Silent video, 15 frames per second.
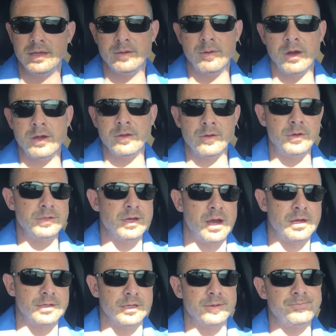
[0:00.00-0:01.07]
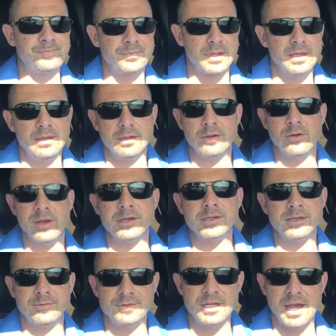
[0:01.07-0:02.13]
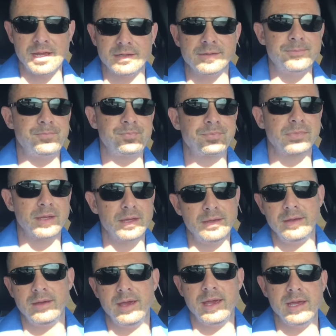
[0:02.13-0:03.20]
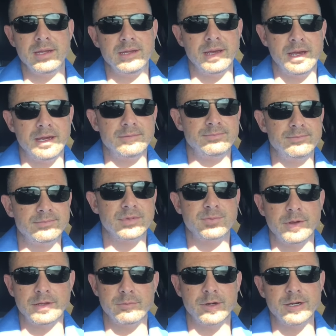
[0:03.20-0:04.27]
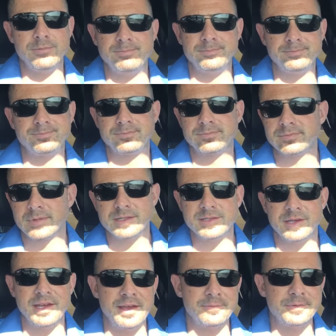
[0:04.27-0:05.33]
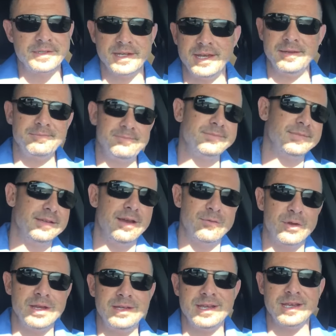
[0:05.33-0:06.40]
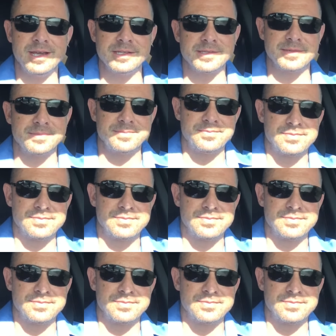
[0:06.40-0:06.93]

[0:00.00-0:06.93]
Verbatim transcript: You are your own doctor. Go get yourself checked and uh, spread the word. That's all I have for today. Have a great day, guys.